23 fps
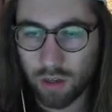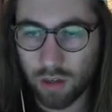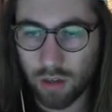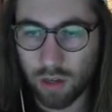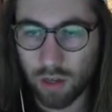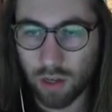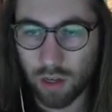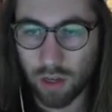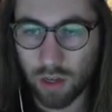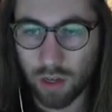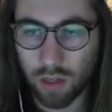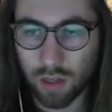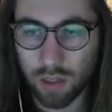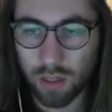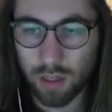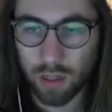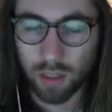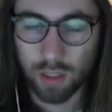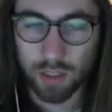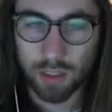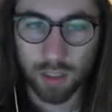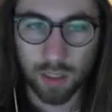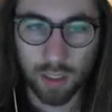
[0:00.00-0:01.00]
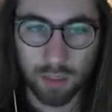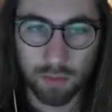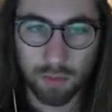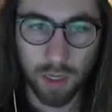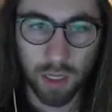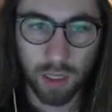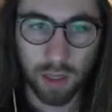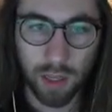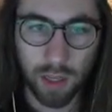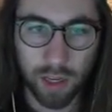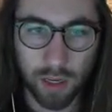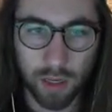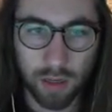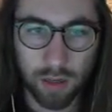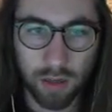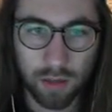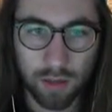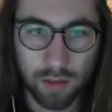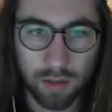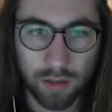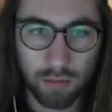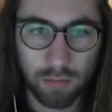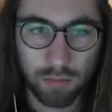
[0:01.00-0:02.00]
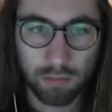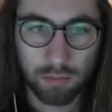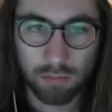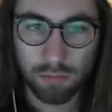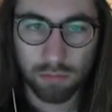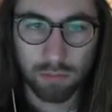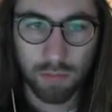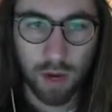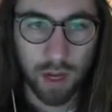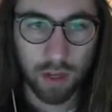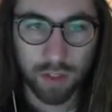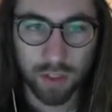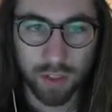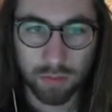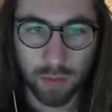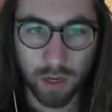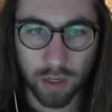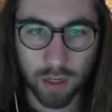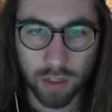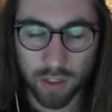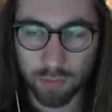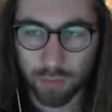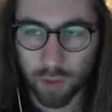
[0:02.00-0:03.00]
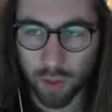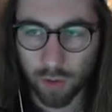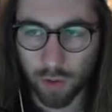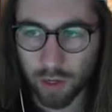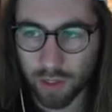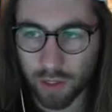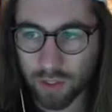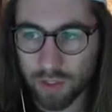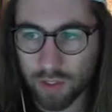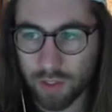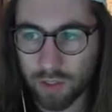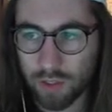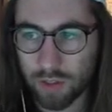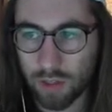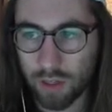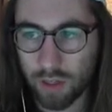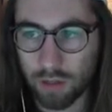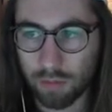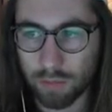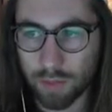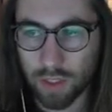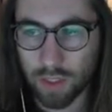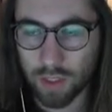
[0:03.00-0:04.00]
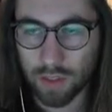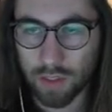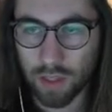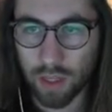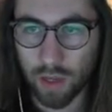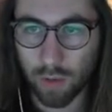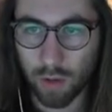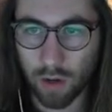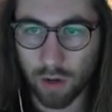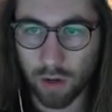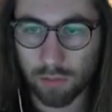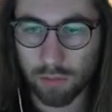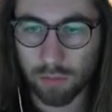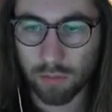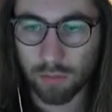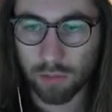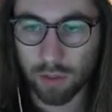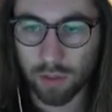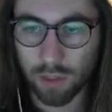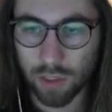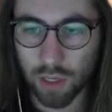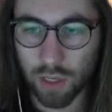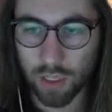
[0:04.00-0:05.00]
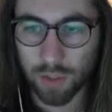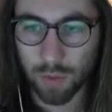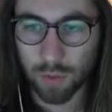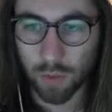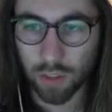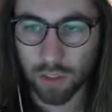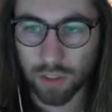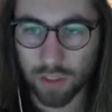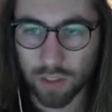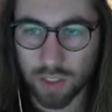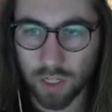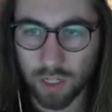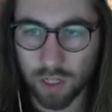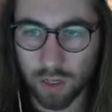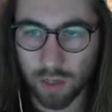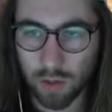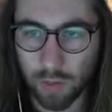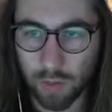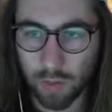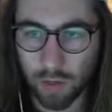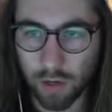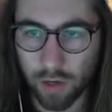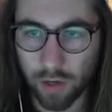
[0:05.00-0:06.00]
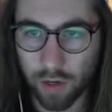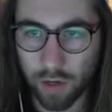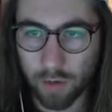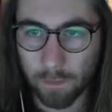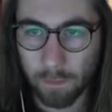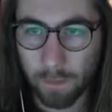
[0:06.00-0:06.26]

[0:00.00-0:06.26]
it's made, like, miles and miles of progress, since those laws were instated and whatnot.